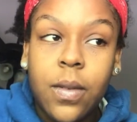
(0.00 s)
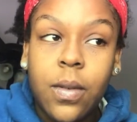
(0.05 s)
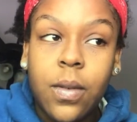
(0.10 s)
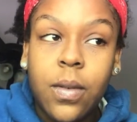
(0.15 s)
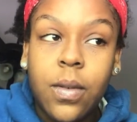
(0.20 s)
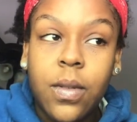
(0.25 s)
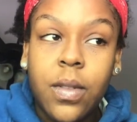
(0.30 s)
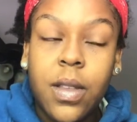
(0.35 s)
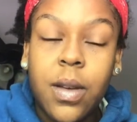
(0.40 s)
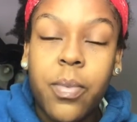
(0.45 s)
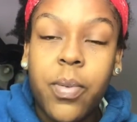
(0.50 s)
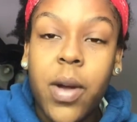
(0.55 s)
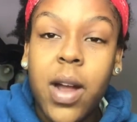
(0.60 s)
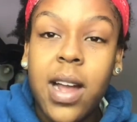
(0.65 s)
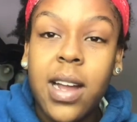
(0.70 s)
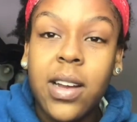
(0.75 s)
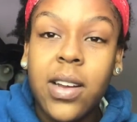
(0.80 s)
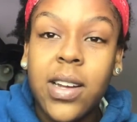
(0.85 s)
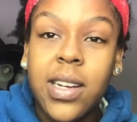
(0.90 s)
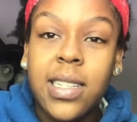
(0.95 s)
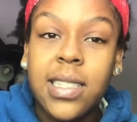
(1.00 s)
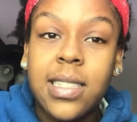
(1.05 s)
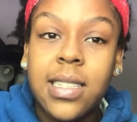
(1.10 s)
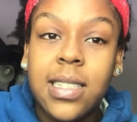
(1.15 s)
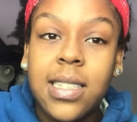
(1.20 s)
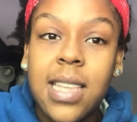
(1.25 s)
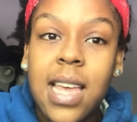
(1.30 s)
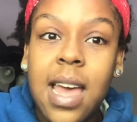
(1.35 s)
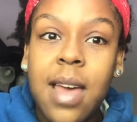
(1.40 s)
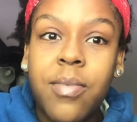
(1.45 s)
the progress
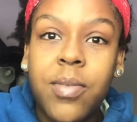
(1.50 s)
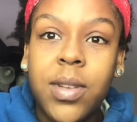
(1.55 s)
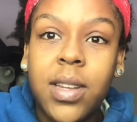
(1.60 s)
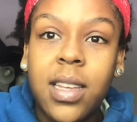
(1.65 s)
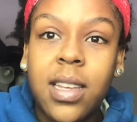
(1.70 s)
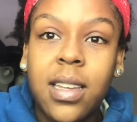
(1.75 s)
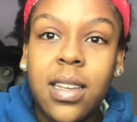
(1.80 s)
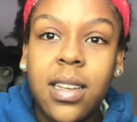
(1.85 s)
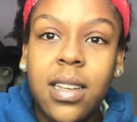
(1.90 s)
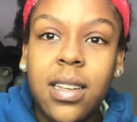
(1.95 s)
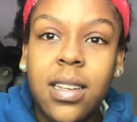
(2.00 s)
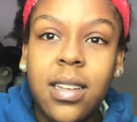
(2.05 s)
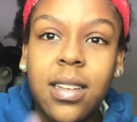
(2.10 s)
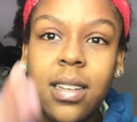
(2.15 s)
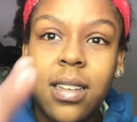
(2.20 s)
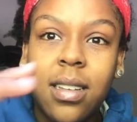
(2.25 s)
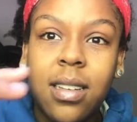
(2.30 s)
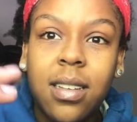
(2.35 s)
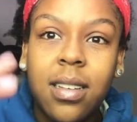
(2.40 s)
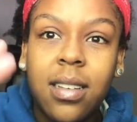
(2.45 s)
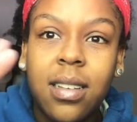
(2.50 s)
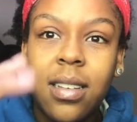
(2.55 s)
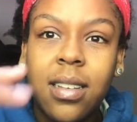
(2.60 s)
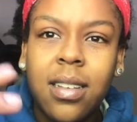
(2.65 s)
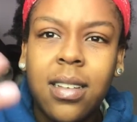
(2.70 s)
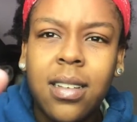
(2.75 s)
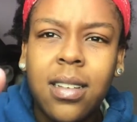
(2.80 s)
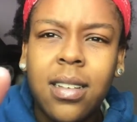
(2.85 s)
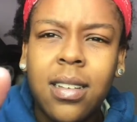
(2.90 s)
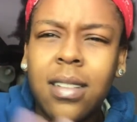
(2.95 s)
is happening,
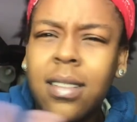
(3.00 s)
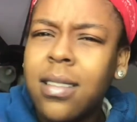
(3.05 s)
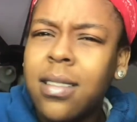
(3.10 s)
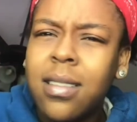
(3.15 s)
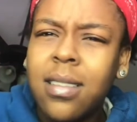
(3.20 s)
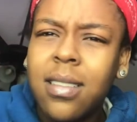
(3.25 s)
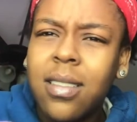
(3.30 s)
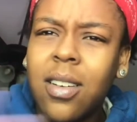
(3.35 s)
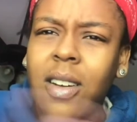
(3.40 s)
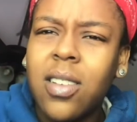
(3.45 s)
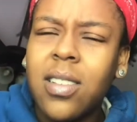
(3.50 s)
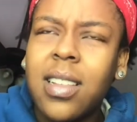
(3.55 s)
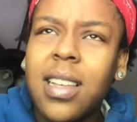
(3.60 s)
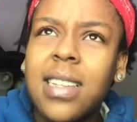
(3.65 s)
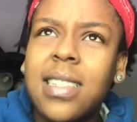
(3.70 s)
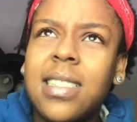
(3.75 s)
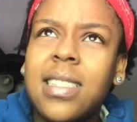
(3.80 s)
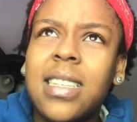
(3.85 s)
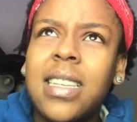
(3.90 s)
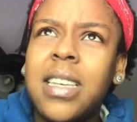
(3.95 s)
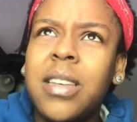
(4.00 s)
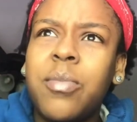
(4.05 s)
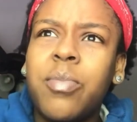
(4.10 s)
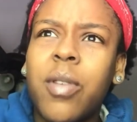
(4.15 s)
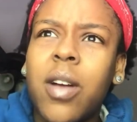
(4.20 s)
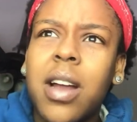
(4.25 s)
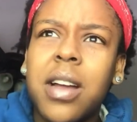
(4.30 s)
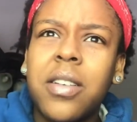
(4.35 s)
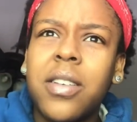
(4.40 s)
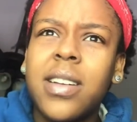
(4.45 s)
or they see
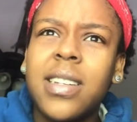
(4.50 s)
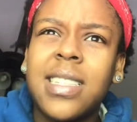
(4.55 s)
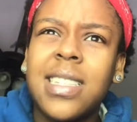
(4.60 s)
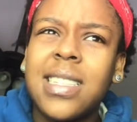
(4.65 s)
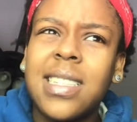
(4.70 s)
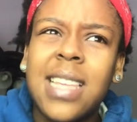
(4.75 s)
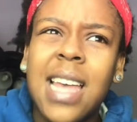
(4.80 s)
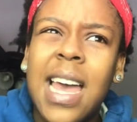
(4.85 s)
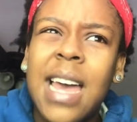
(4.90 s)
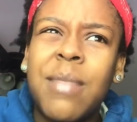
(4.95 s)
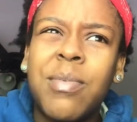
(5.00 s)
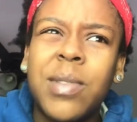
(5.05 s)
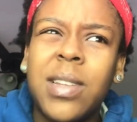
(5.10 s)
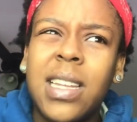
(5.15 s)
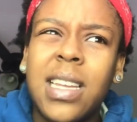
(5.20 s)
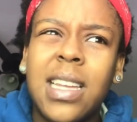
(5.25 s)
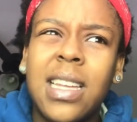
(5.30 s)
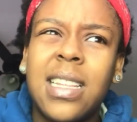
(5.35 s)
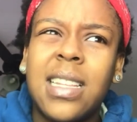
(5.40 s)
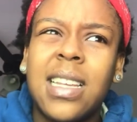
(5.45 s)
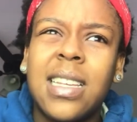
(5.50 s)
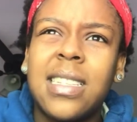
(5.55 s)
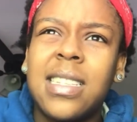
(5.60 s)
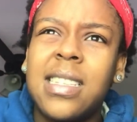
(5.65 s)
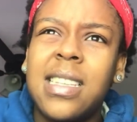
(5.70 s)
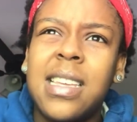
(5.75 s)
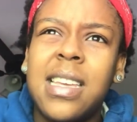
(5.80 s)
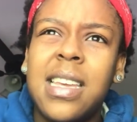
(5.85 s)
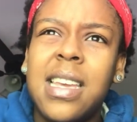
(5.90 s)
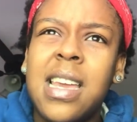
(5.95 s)
progress is happening, they
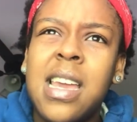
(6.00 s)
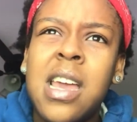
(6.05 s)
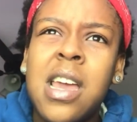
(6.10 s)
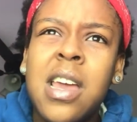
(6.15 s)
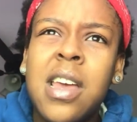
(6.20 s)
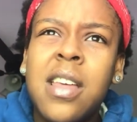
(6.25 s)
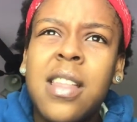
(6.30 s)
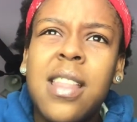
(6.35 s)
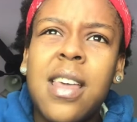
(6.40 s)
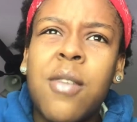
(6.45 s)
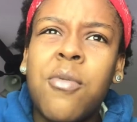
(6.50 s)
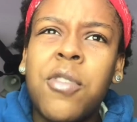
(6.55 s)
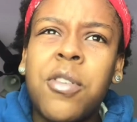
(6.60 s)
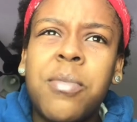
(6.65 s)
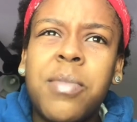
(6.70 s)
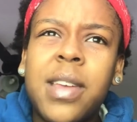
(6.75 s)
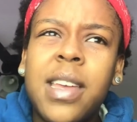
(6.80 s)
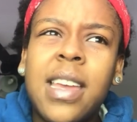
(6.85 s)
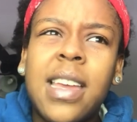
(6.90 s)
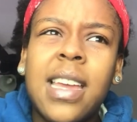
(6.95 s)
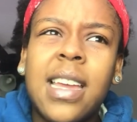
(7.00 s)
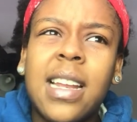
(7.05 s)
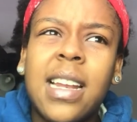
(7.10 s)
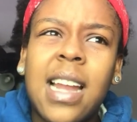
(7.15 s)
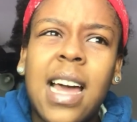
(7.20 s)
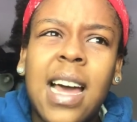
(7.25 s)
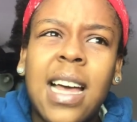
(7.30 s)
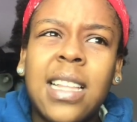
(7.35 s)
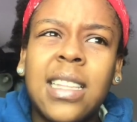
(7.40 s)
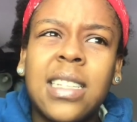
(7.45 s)
see that we're being
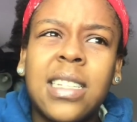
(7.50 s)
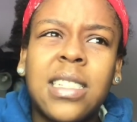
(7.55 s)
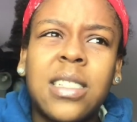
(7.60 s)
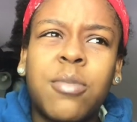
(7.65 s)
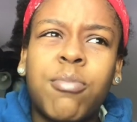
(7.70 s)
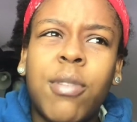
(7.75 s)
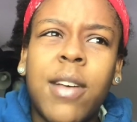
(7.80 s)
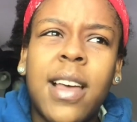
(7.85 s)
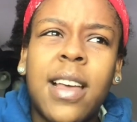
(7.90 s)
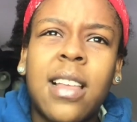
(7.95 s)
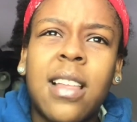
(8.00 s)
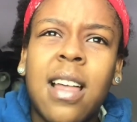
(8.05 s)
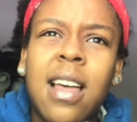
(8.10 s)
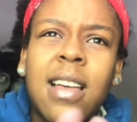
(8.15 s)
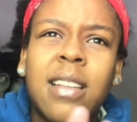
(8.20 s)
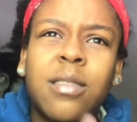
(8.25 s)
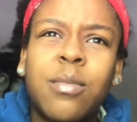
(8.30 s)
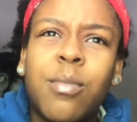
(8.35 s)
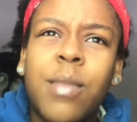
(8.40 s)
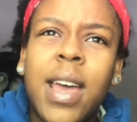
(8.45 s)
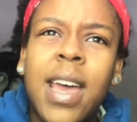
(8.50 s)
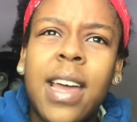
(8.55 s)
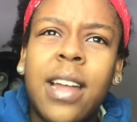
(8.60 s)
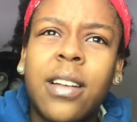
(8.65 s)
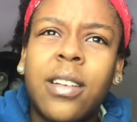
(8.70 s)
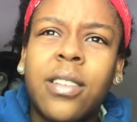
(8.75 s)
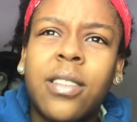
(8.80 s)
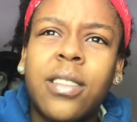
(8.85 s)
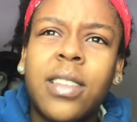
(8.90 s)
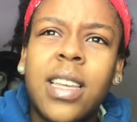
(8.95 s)
acknowledged, Black Lives
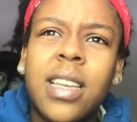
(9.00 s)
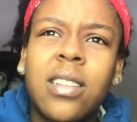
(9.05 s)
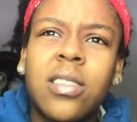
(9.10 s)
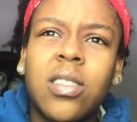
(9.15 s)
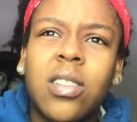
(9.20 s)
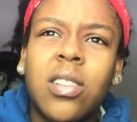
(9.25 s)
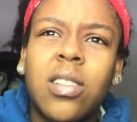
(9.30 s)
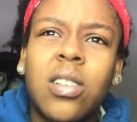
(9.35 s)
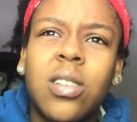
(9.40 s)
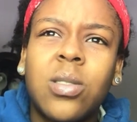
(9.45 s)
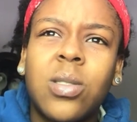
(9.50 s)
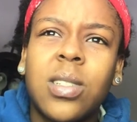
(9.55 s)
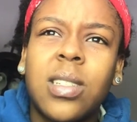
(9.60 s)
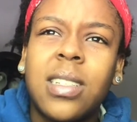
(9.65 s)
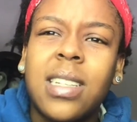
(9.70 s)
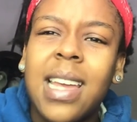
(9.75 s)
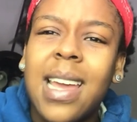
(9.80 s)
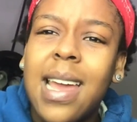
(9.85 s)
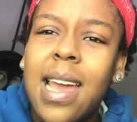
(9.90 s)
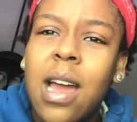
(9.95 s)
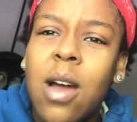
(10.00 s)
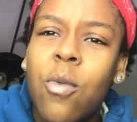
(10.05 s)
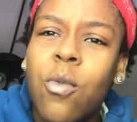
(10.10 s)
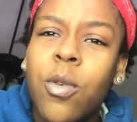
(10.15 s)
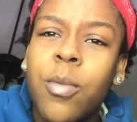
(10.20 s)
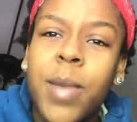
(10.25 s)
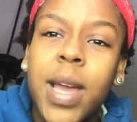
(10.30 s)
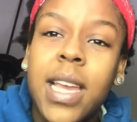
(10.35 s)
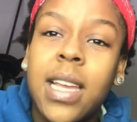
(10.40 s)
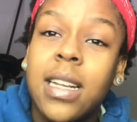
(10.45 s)
Matter, things are closing down,
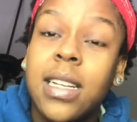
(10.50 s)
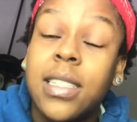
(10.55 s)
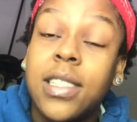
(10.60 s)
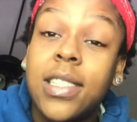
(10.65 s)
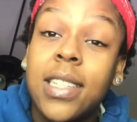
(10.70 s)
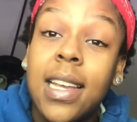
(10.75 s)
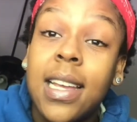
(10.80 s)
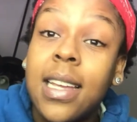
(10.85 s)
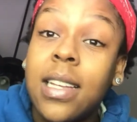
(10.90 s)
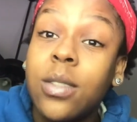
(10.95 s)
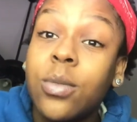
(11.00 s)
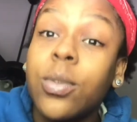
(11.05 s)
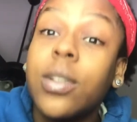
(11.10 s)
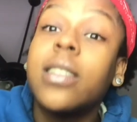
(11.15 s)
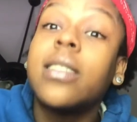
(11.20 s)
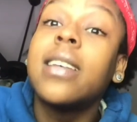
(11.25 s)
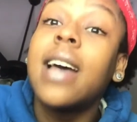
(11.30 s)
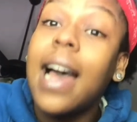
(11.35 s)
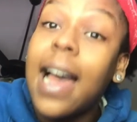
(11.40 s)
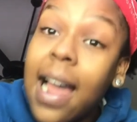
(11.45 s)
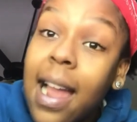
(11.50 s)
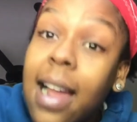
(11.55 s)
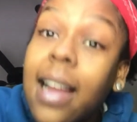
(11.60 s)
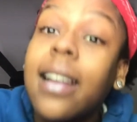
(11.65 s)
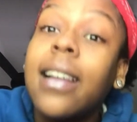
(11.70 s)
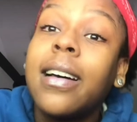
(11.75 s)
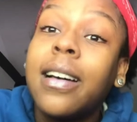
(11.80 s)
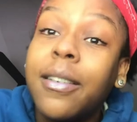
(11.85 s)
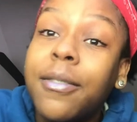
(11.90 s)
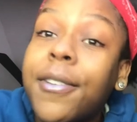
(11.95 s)
we're making a change, we're
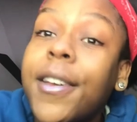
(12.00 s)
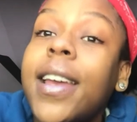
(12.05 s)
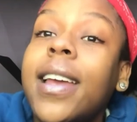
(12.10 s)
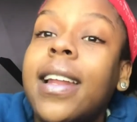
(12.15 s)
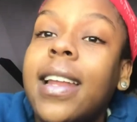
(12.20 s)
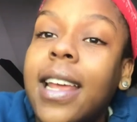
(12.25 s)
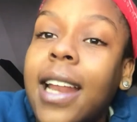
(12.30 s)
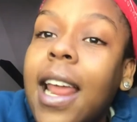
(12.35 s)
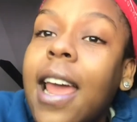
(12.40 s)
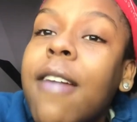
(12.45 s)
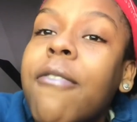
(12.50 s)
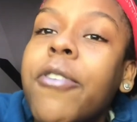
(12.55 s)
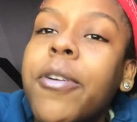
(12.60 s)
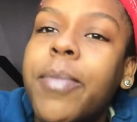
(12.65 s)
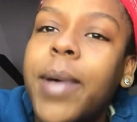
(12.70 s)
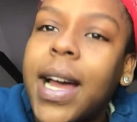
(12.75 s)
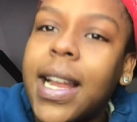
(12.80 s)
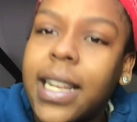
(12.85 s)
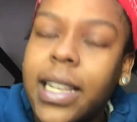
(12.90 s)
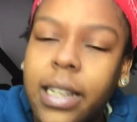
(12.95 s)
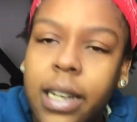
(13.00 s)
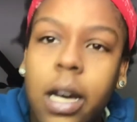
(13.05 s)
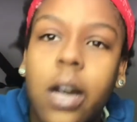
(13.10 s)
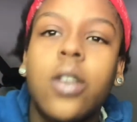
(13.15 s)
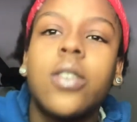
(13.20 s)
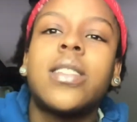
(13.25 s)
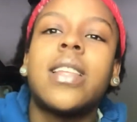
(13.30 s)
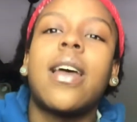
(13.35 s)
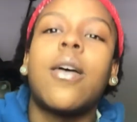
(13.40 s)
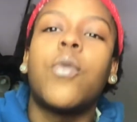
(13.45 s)
tired of it, and everybody
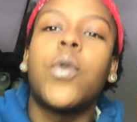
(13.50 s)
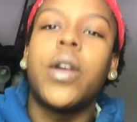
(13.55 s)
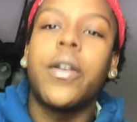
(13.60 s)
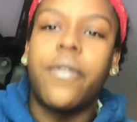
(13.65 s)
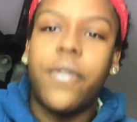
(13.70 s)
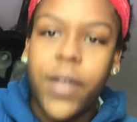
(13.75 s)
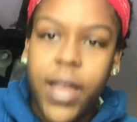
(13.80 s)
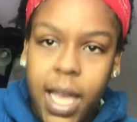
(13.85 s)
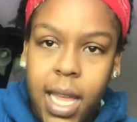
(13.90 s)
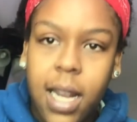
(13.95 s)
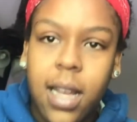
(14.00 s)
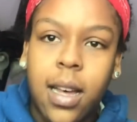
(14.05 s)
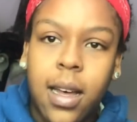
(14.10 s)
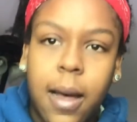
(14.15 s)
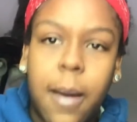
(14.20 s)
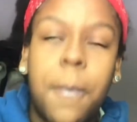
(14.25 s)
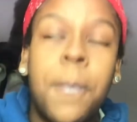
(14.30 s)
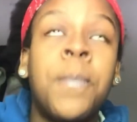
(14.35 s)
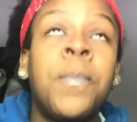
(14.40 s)
knows that we're fed up.